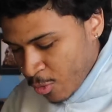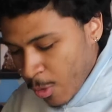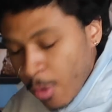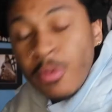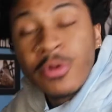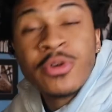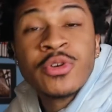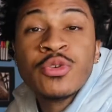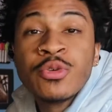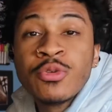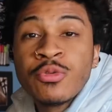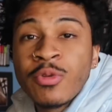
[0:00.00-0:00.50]
what
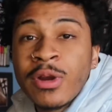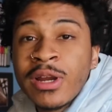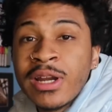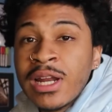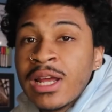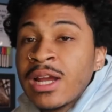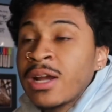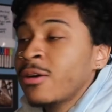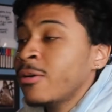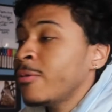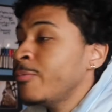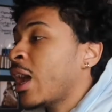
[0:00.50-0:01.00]
we're doing right
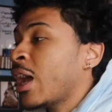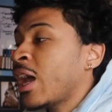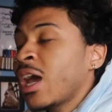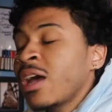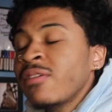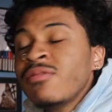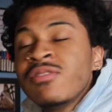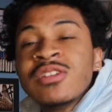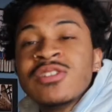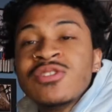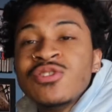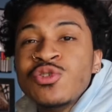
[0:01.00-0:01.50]
now, I
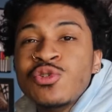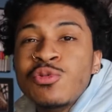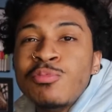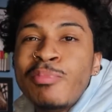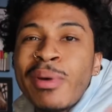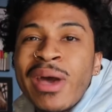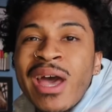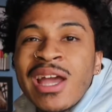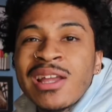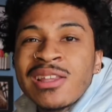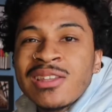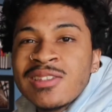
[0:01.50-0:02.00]
have this new
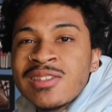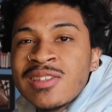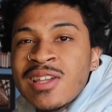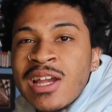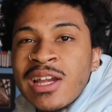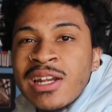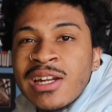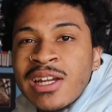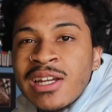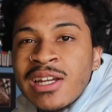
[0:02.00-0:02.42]
bag design